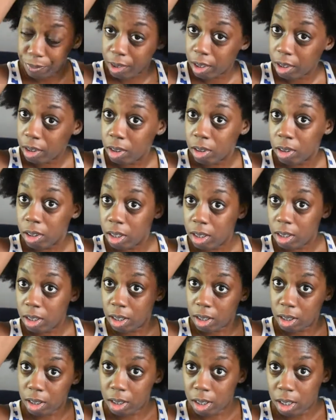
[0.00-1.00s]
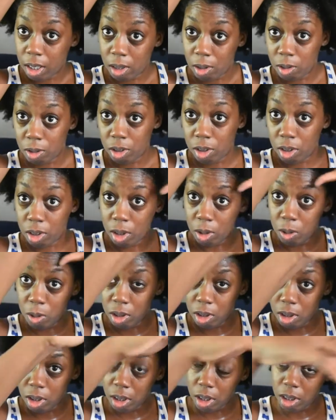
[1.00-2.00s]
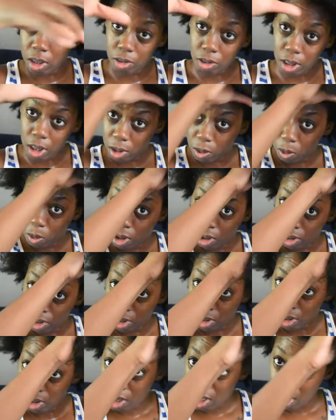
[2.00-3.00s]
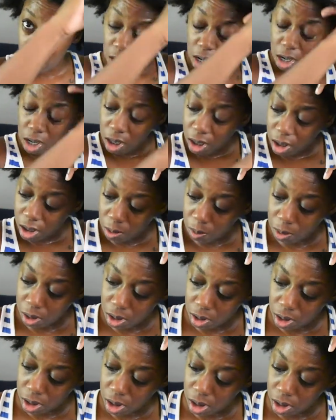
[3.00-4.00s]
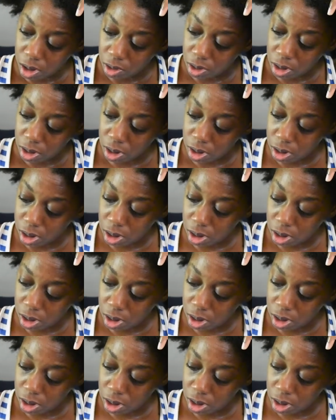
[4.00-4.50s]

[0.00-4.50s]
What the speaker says: so this is now soaked in rice water, and I'm going to take just